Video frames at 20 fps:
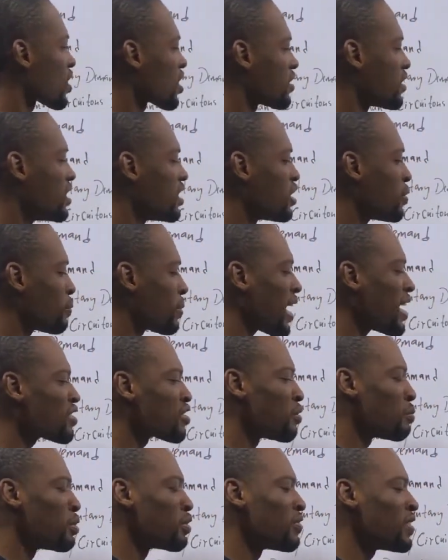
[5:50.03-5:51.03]
since the price
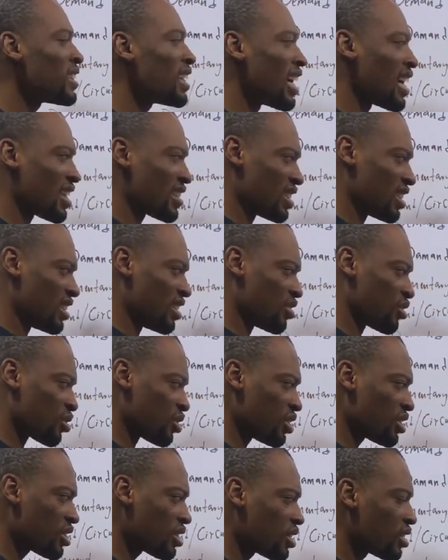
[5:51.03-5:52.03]
of Bonvita has
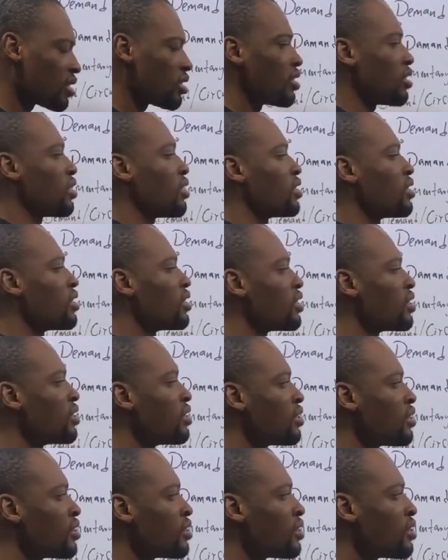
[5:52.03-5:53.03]
increased,
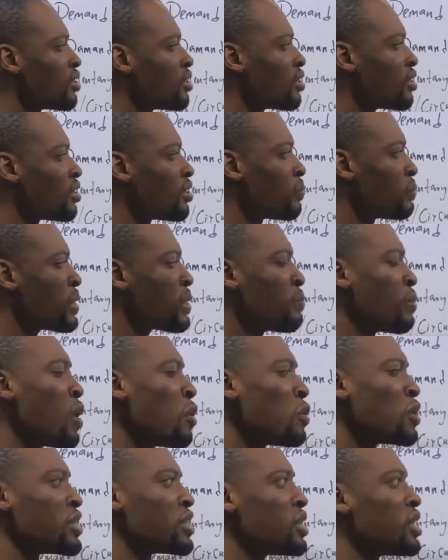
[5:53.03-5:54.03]
people
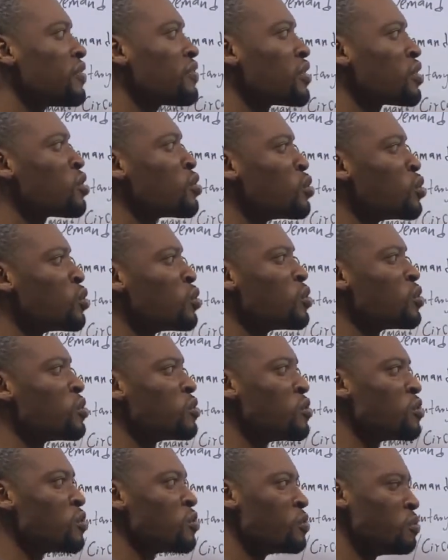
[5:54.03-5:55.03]
will shift to
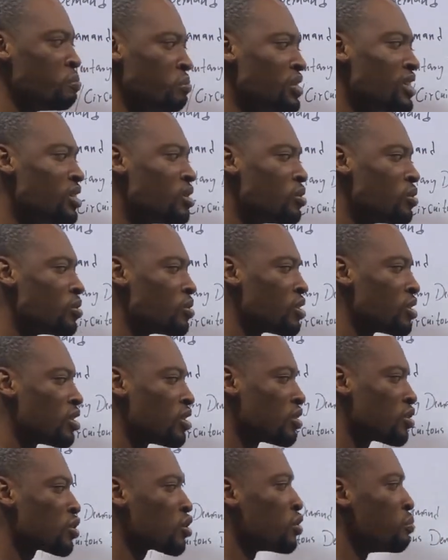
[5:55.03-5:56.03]
Milo.
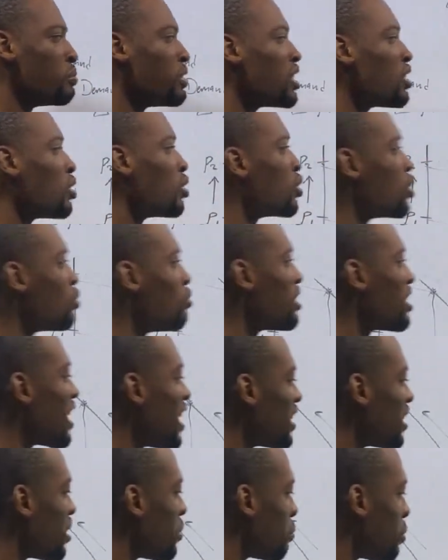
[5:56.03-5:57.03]
So Milo will
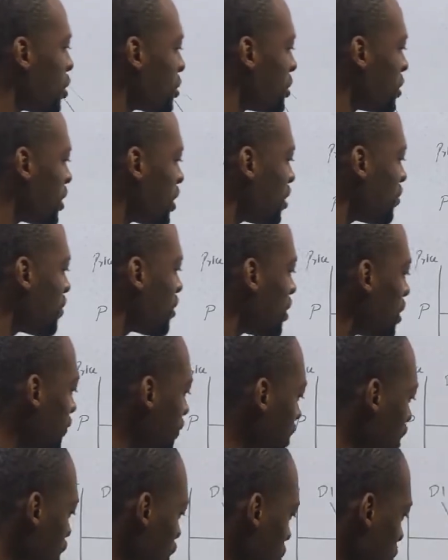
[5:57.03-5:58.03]
get a positive shift
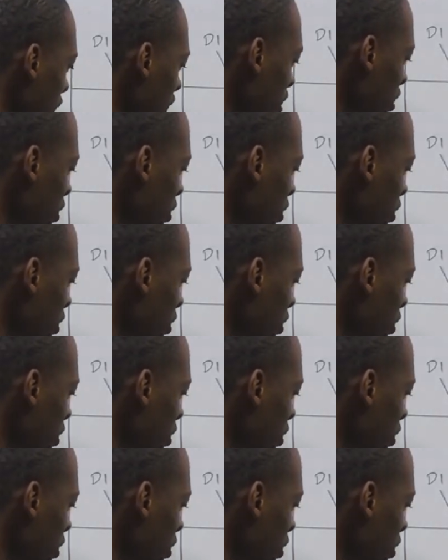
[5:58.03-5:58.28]
in demand